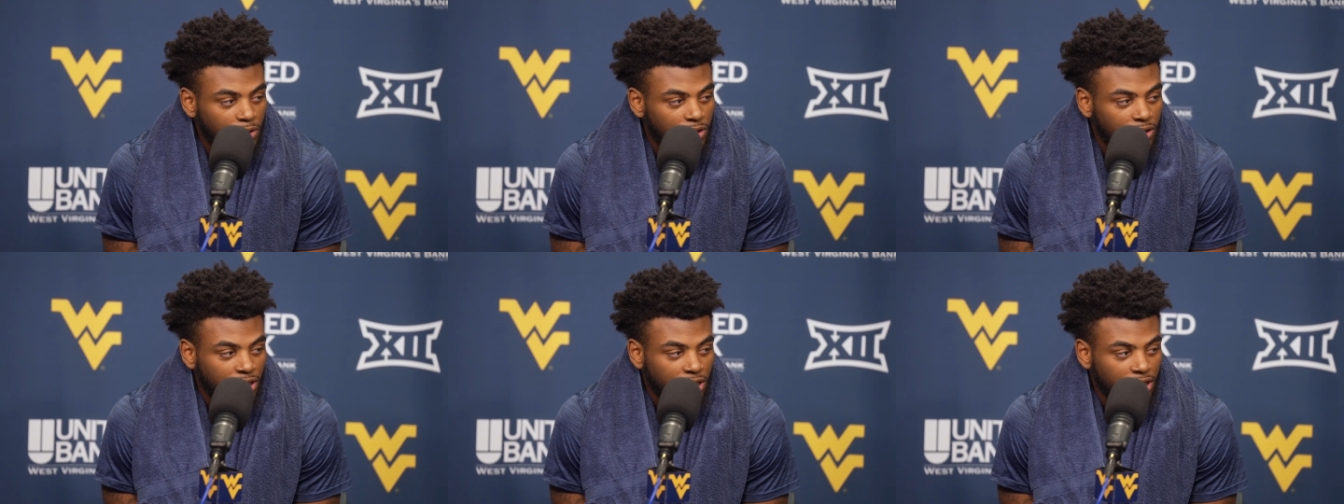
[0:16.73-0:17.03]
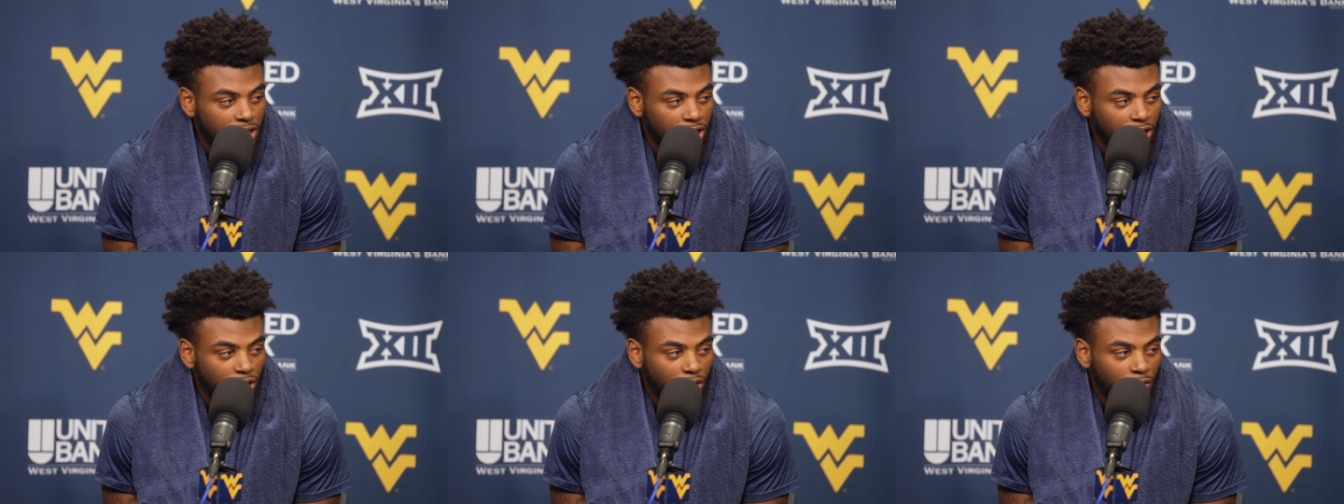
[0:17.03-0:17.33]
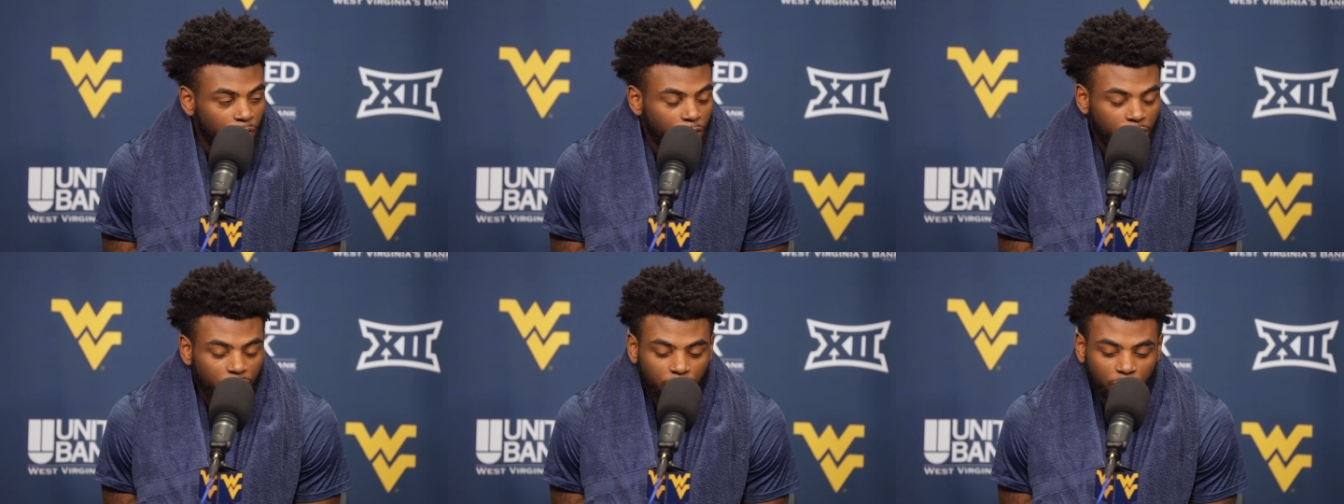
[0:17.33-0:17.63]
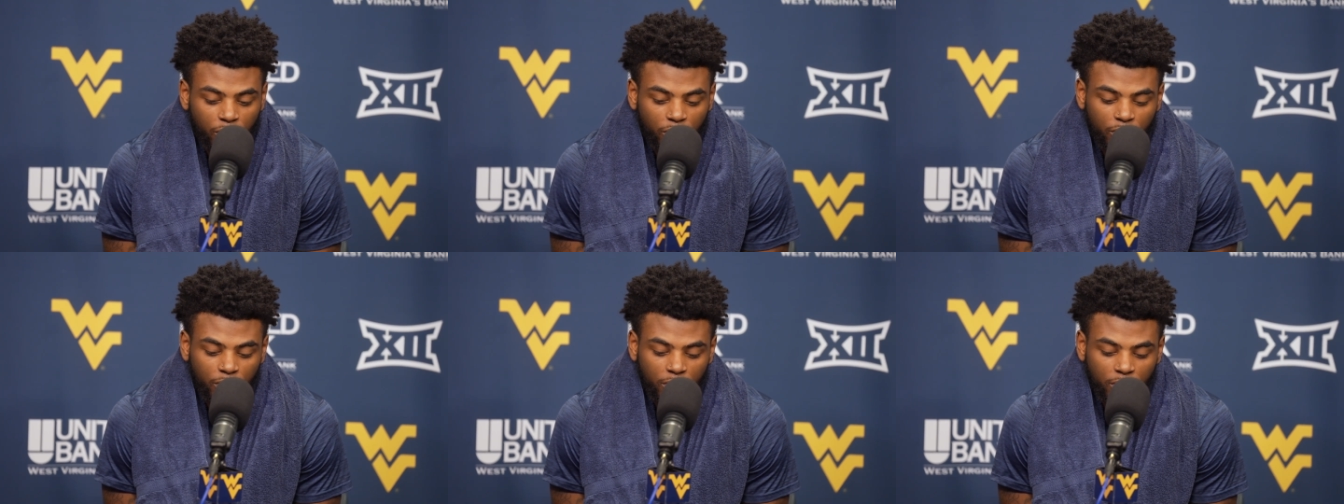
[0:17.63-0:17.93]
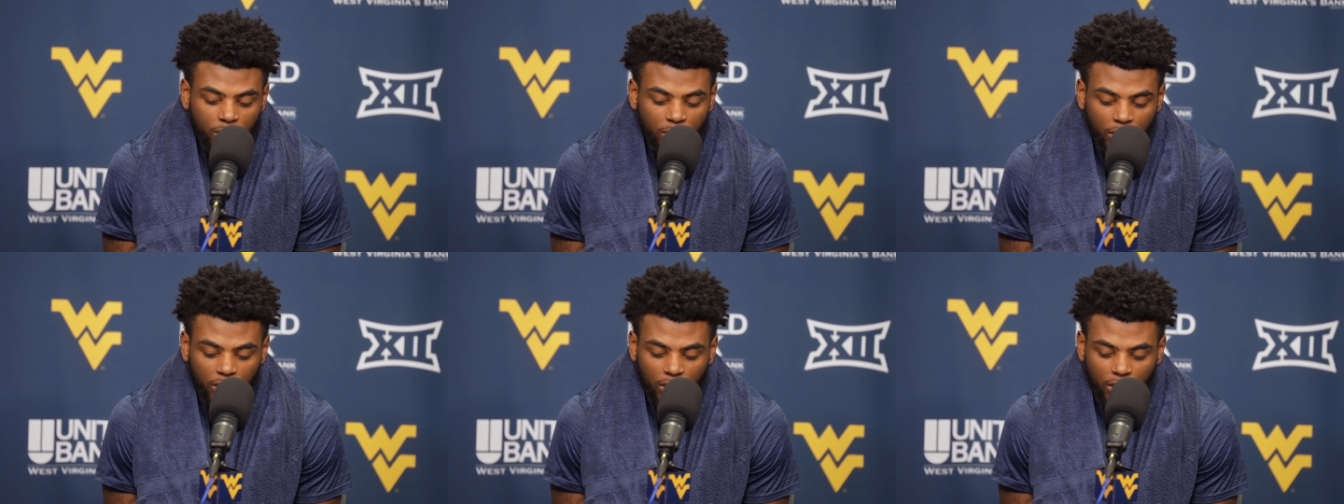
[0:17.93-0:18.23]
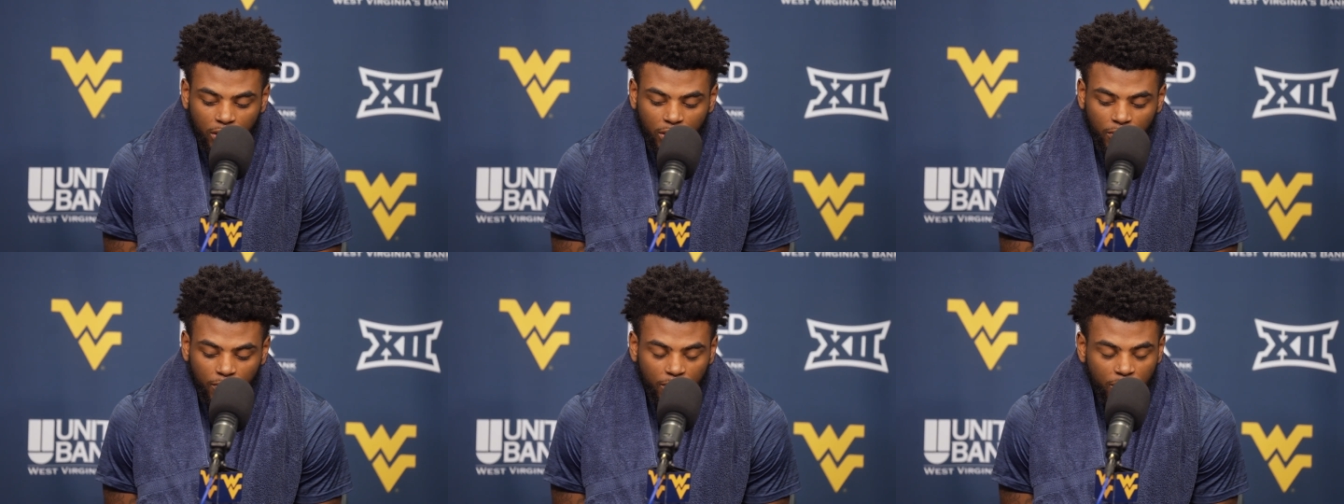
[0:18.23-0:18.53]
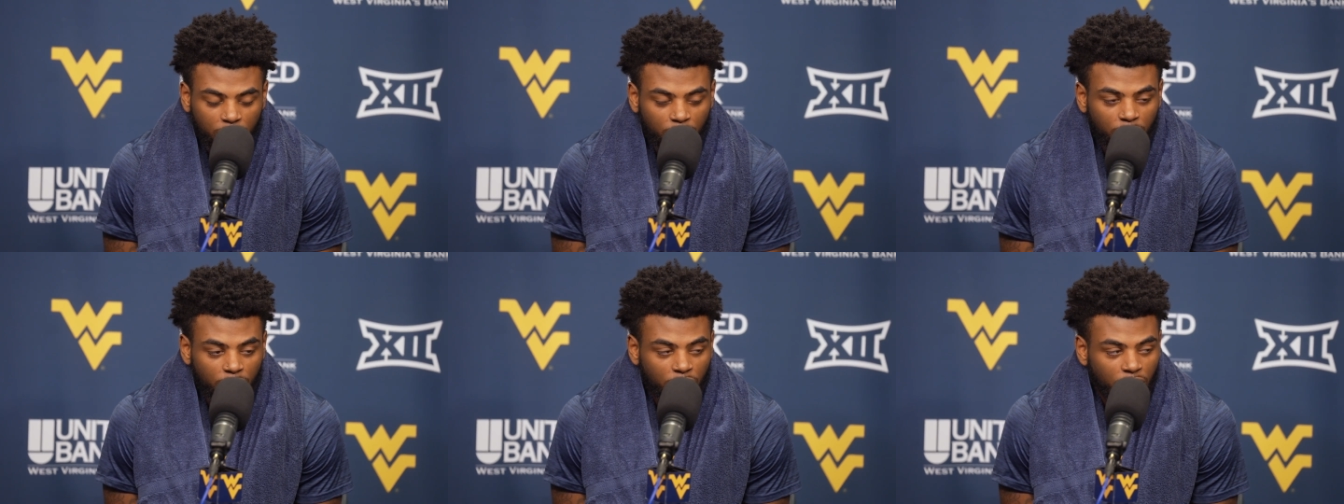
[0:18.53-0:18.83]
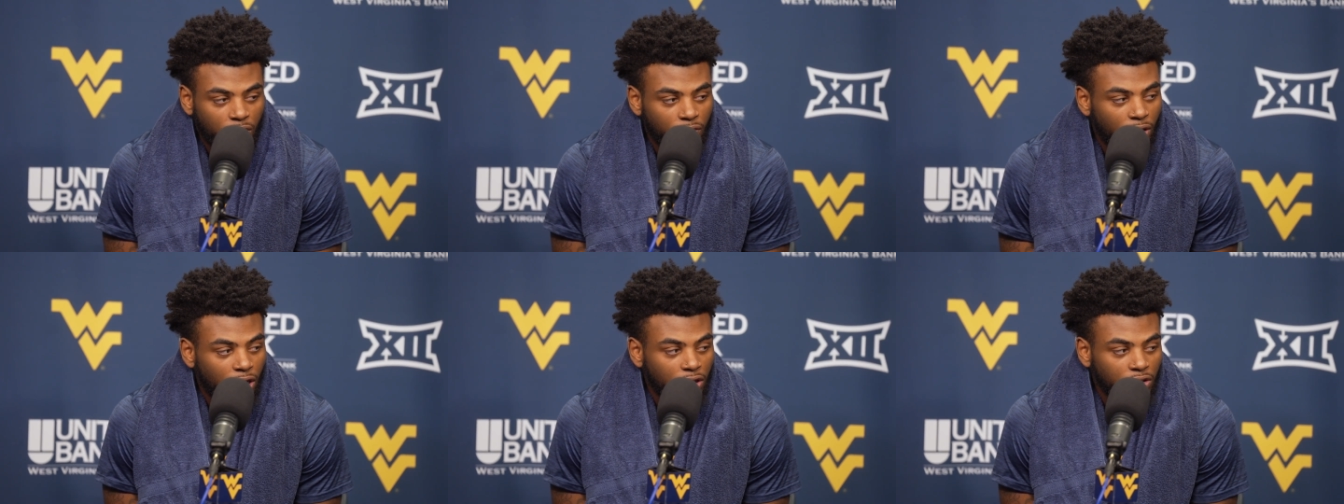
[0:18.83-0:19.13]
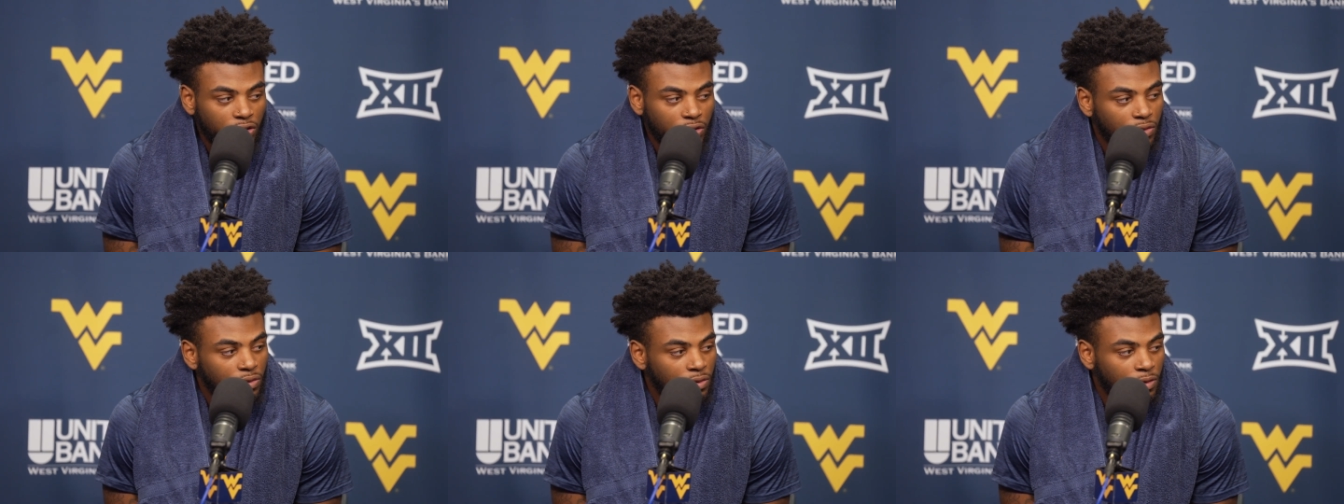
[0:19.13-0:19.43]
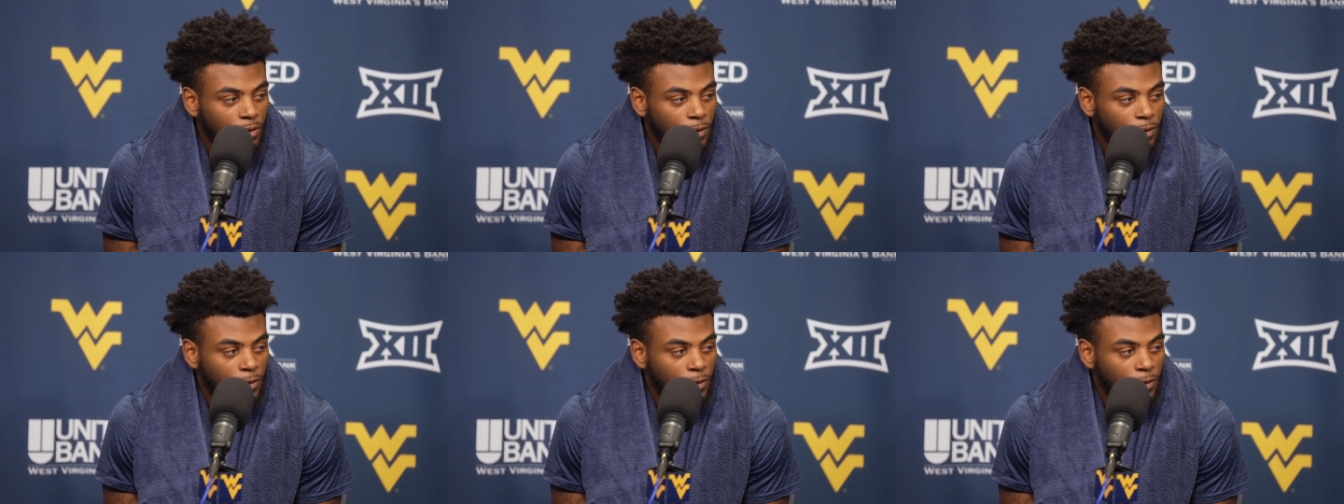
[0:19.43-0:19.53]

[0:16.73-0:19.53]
just continue to work through uh, what's going on around you.